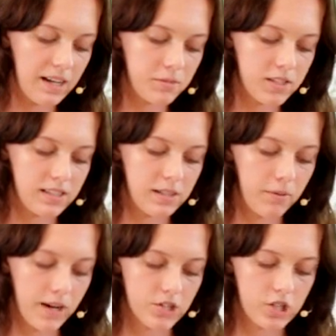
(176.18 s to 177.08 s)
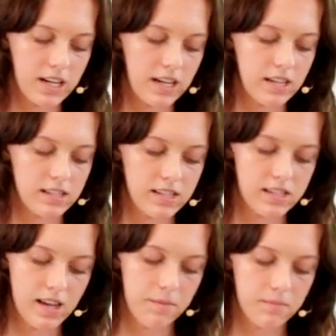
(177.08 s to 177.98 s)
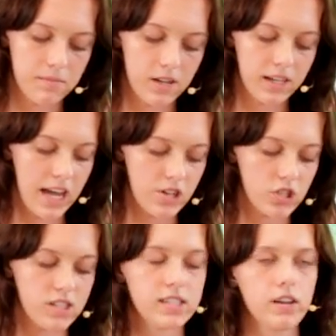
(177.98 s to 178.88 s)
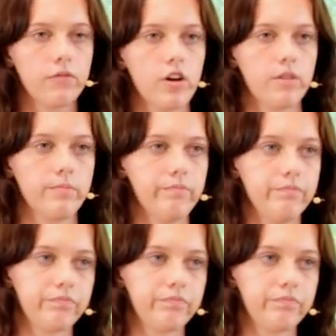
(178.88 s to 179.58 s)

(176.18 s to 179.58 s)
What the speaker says: up to depression and at some occasions self-harm.